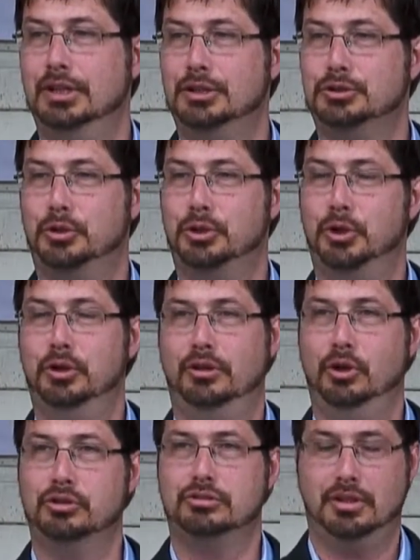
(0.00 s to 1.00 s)
So
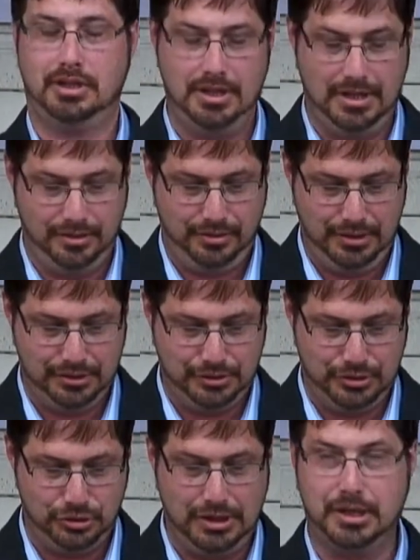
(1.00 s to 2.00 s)
those are the kind of things
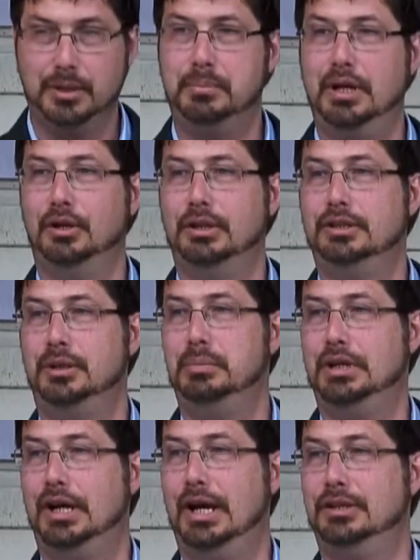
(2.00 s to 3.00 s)
that Jacob Bayley did
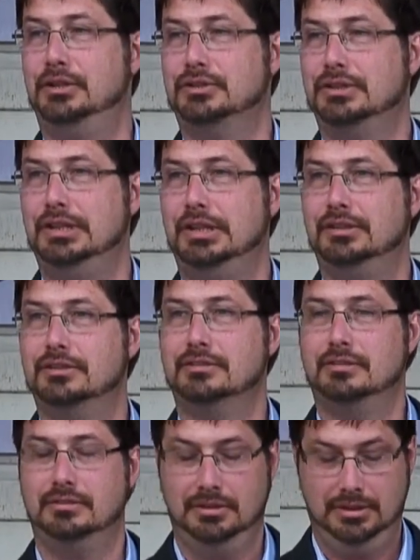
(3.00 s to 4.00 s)
behind the scenes,
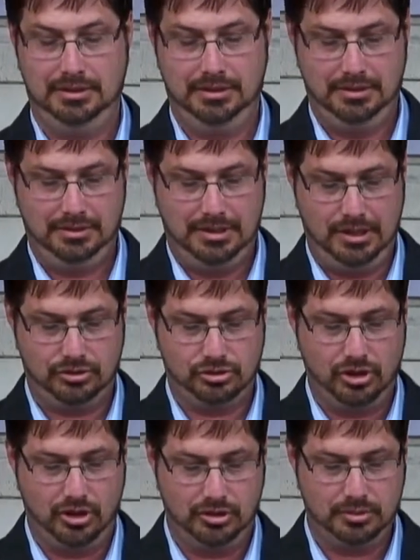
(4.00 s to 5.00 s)
as
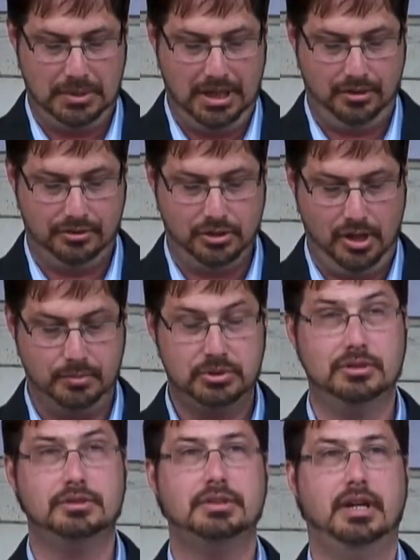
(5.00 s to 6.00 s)
Charles Minor
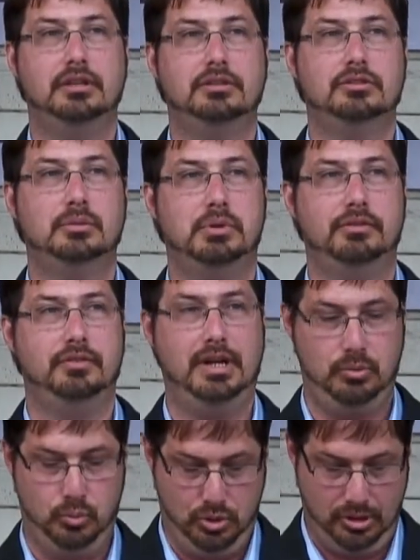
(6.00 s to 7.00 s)
Thompson said, to
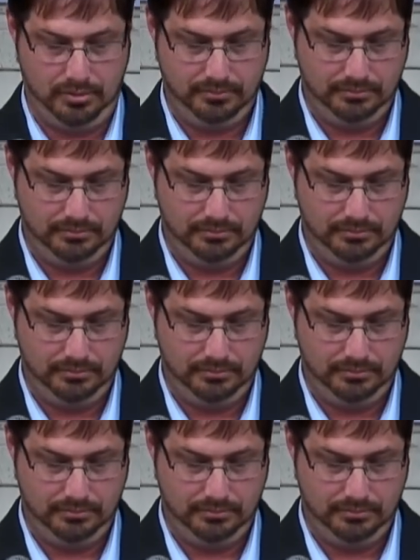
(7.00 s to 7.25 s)
prevent war.